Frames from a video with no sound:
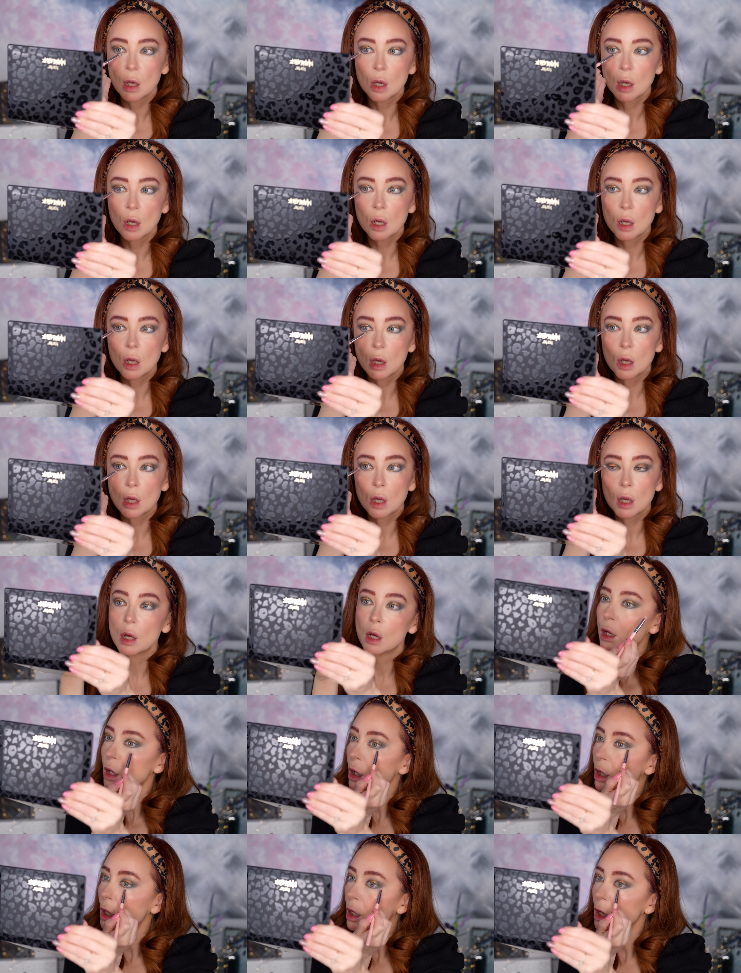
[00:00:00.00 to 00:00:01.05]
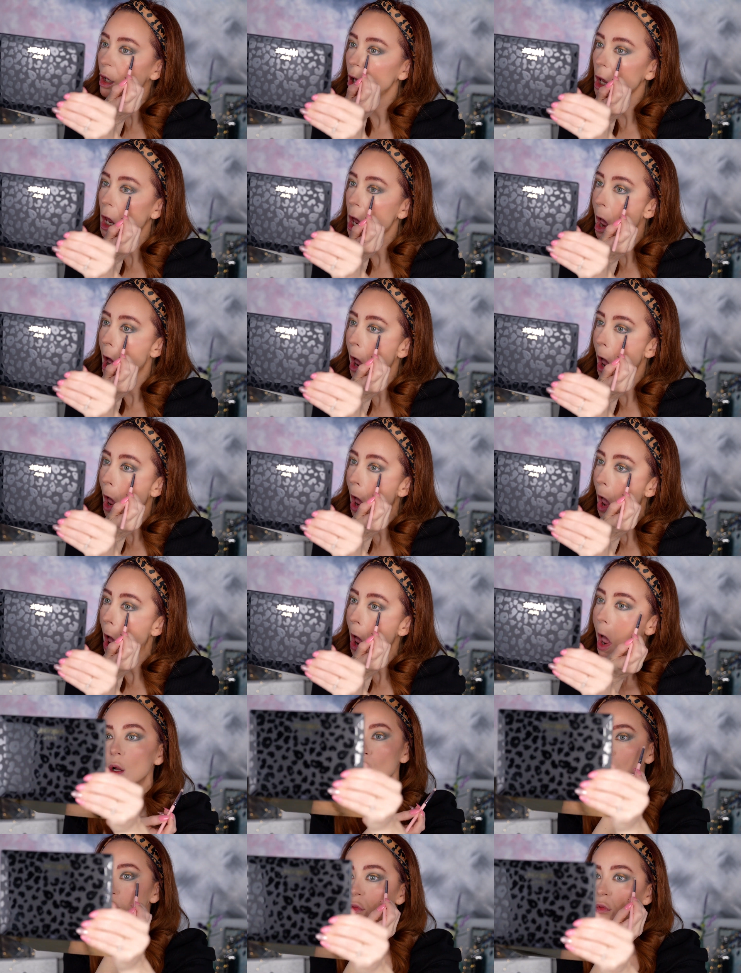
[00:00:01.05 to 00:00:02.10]

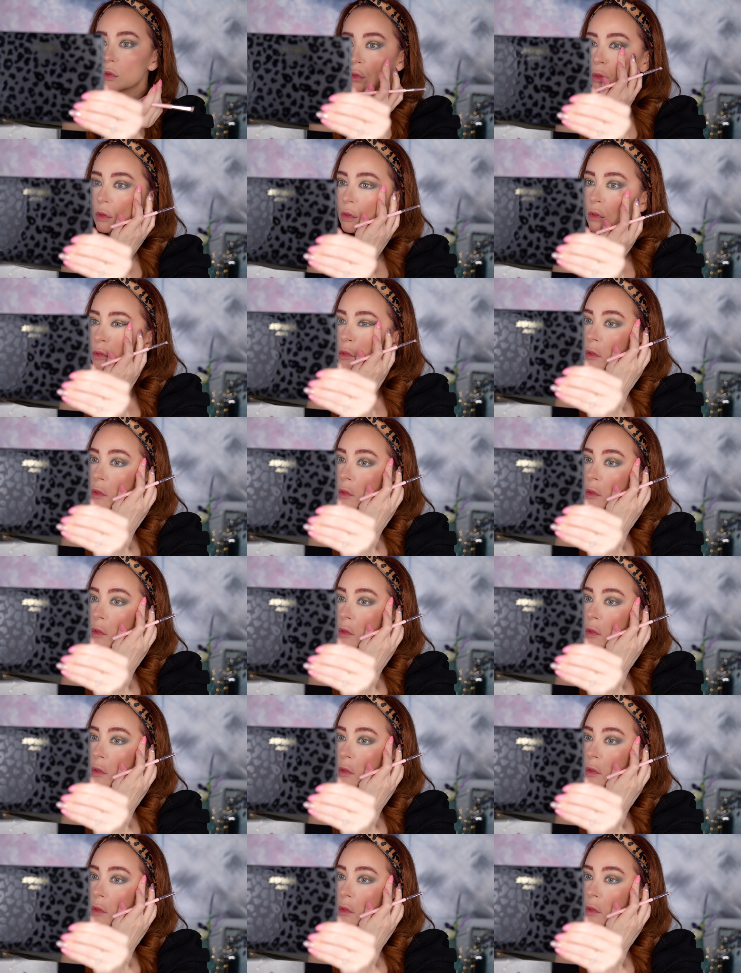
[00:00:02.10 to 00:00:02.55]
(no one is talking)